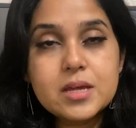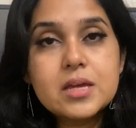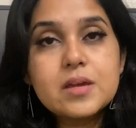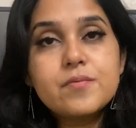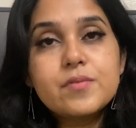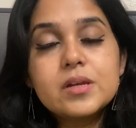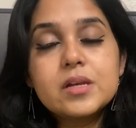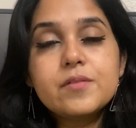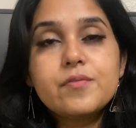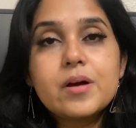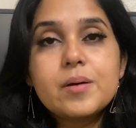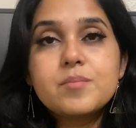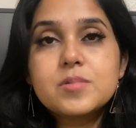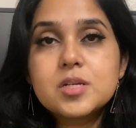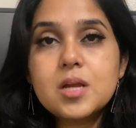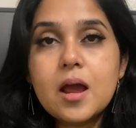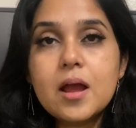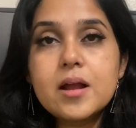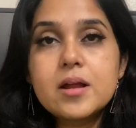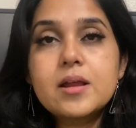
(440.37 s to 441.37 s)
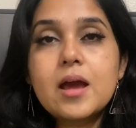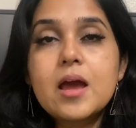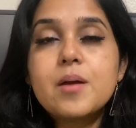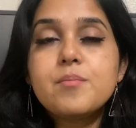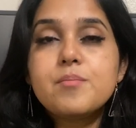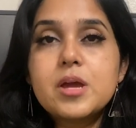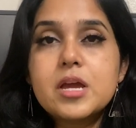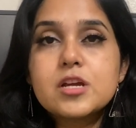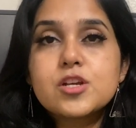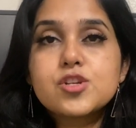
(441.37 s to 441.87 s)
Even if I'm tired, I
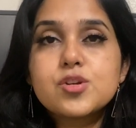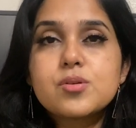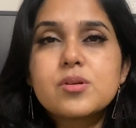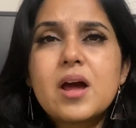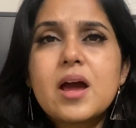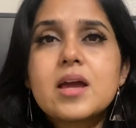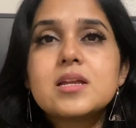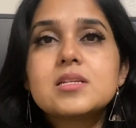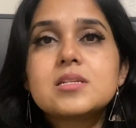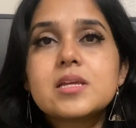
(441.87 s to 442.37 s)
make sure I